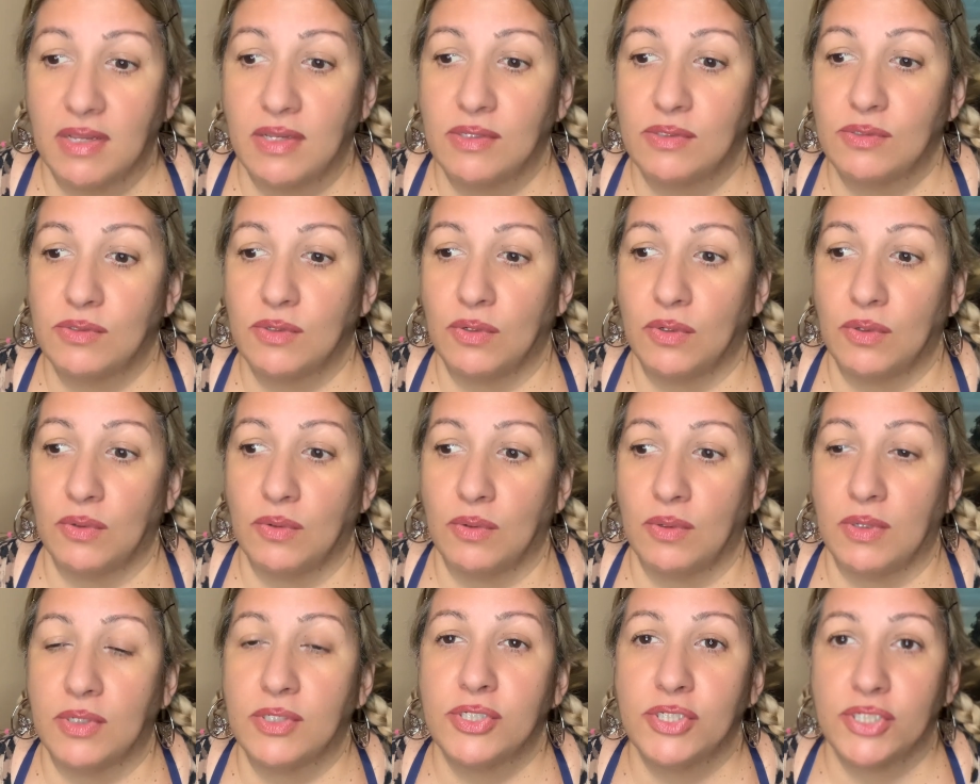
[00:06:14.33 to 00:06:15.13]

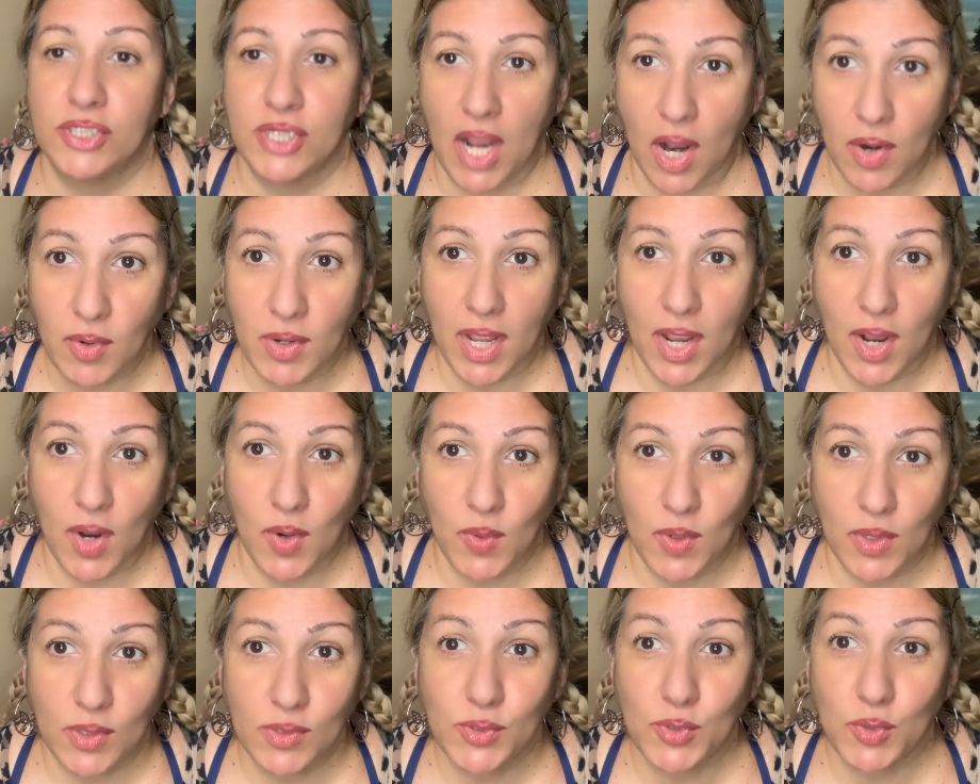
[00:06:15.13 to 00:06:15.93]
So shout
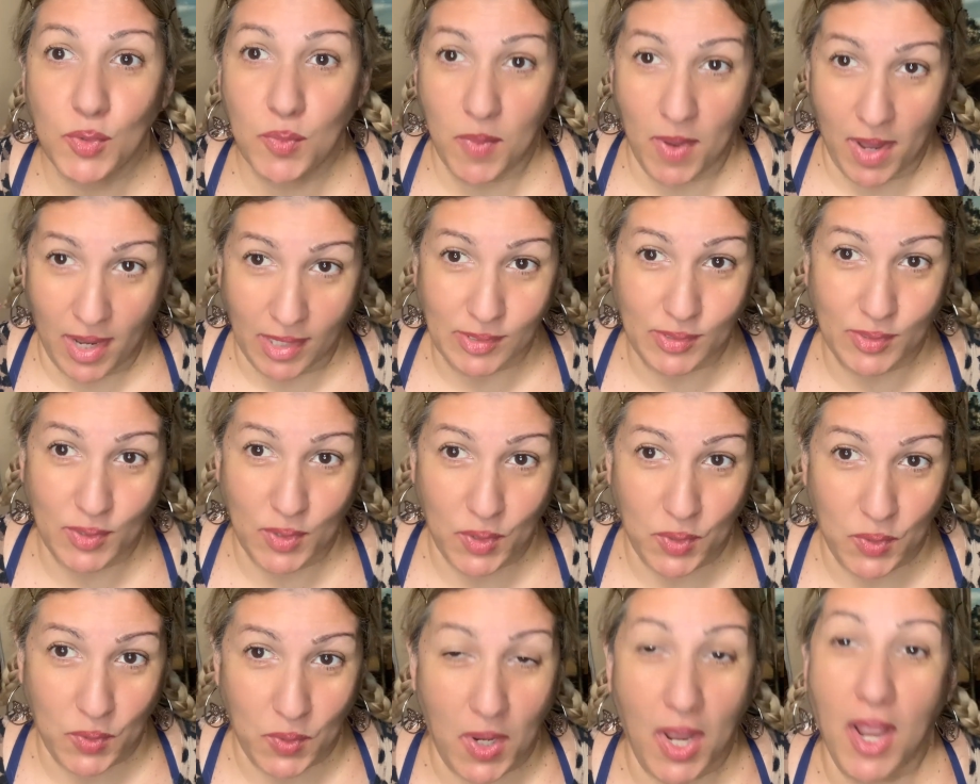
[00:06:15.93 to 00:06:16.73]
out to
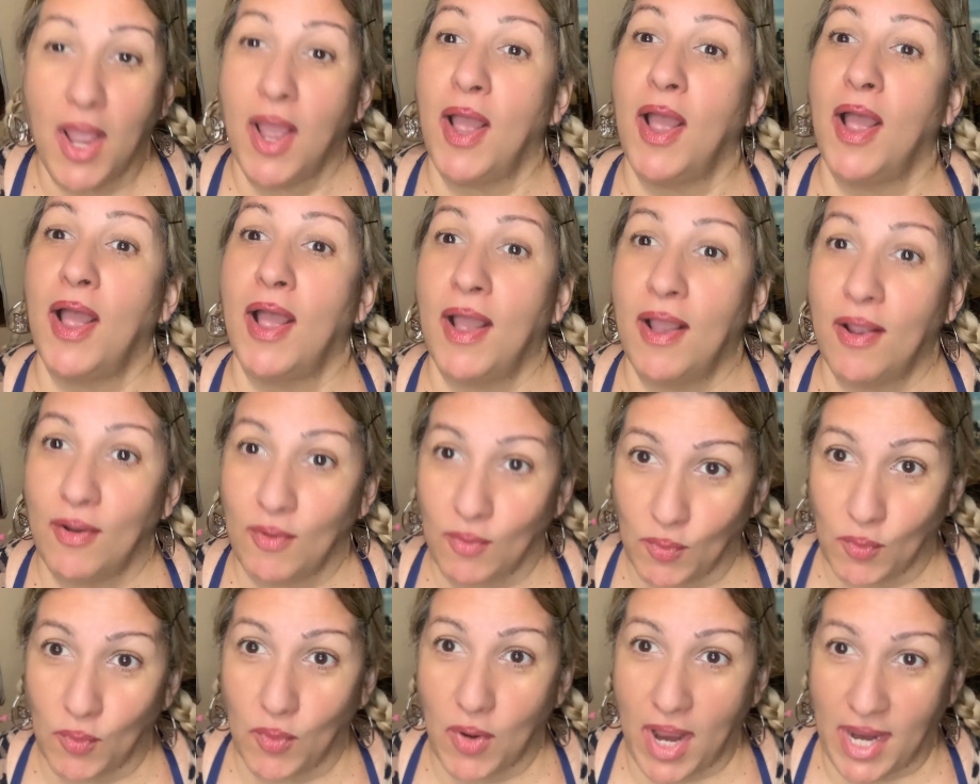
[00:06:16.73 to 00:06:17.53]
Basso
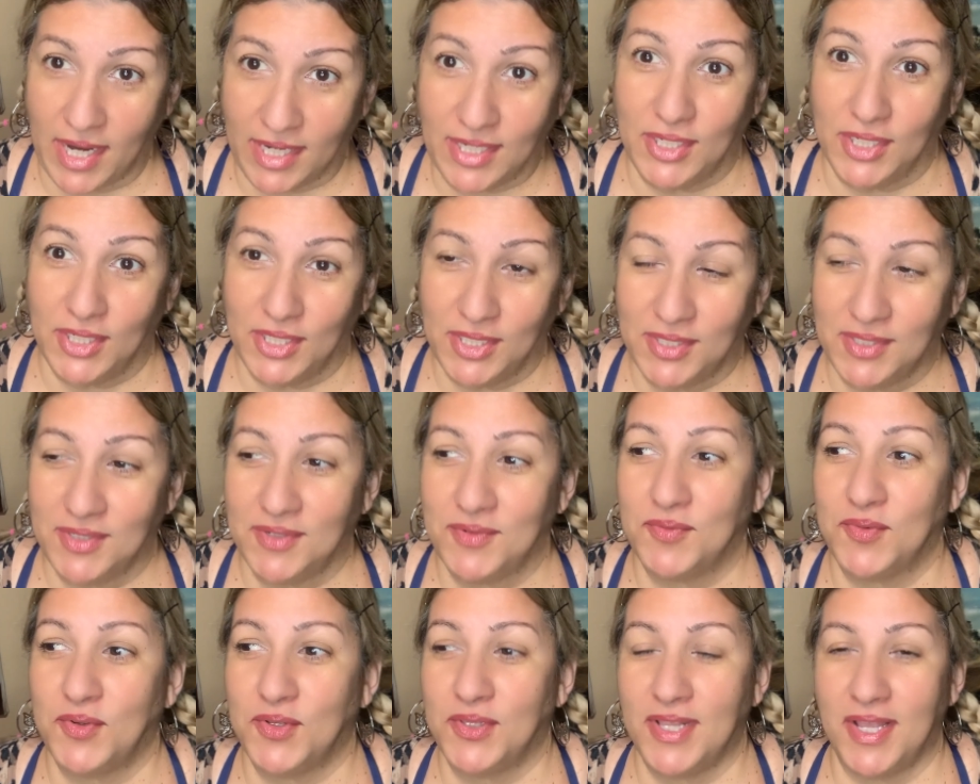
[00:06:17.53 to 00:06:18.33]
Ragnar
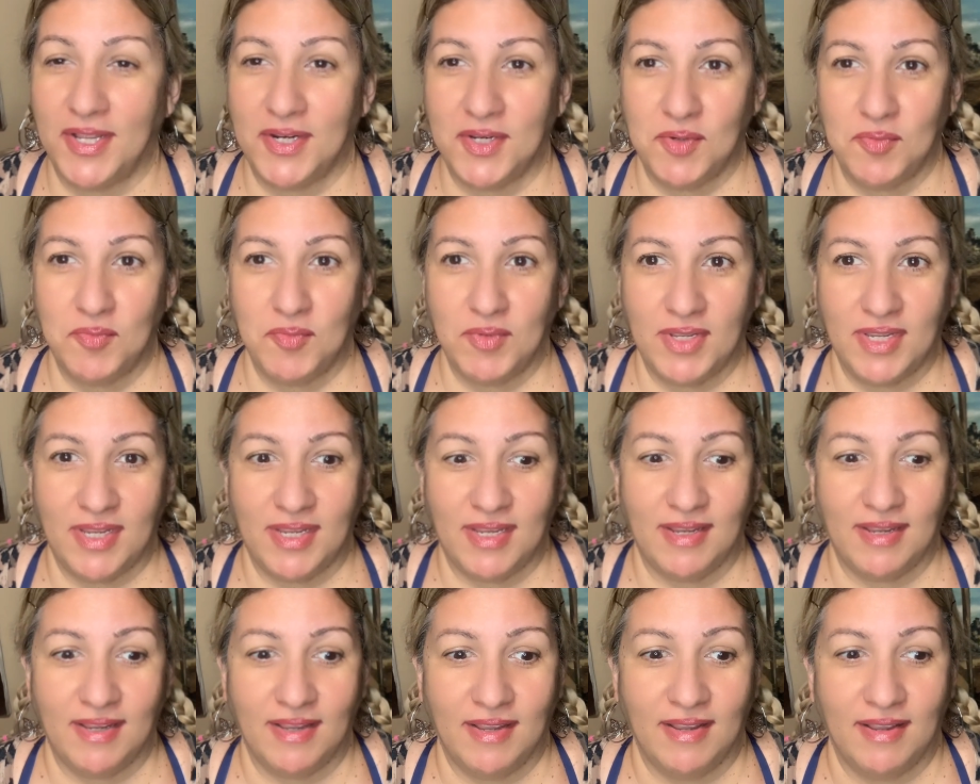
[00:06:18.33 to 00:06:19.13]
for letting me